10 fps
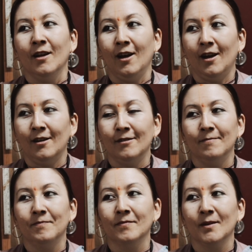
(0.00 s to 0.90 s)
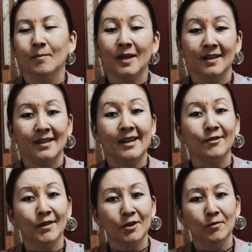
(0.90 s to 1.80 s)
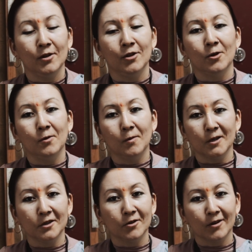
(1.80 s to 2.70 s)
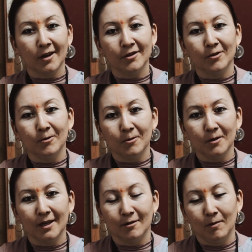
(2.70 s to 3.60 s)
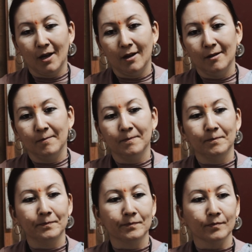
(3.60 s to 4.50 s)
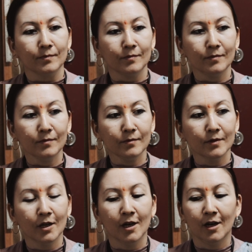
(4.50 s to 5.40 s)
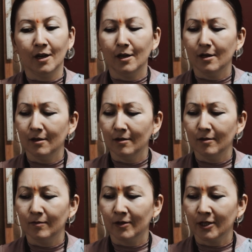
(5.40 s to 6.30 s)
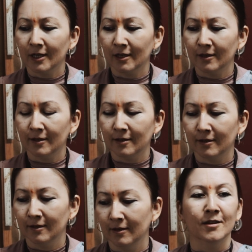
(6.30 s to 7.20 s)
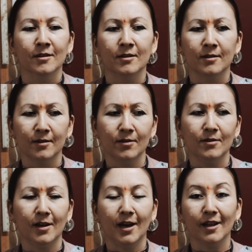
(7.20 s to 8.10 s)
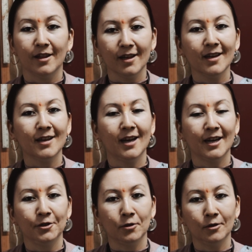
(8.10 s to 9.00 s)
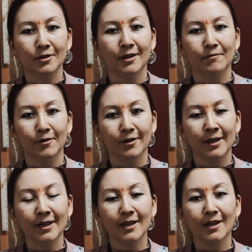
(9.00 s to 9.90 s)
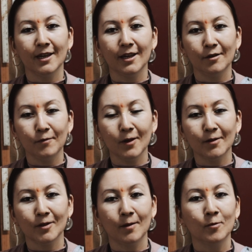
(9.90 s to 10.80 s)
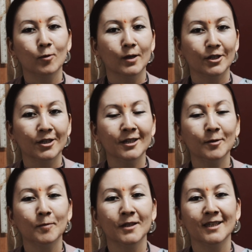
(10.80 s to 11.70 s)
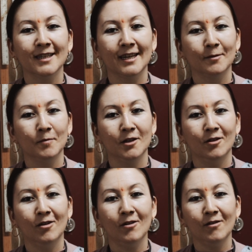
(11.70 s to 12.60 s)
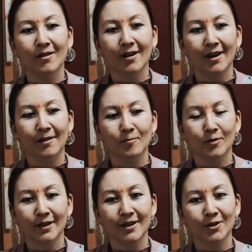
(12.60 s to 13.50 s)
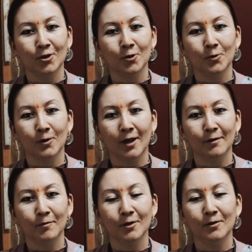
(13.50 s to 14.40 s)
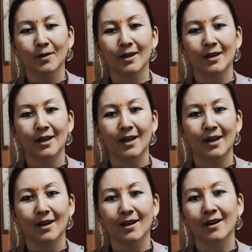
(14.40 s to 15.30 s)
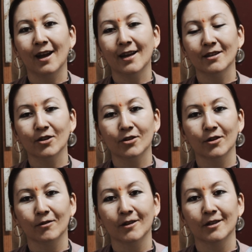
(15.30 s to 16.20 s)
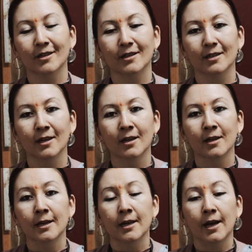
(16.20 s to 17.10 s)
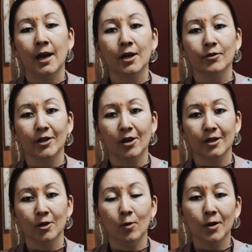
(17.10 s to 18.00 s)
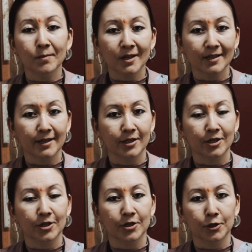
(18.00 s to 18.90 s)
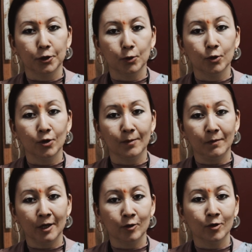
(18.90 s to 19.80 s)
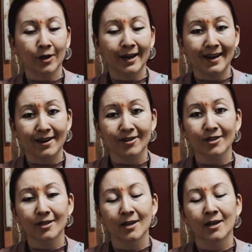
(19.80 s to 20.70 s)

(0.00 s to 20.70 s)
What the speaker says: but that way you will know what is your constitution as well. What else? So I think I told everything. If you have some questions, please let me know. I'm ready to help you and answer to your questions. And regarding oil massage, should you apply to your hairs?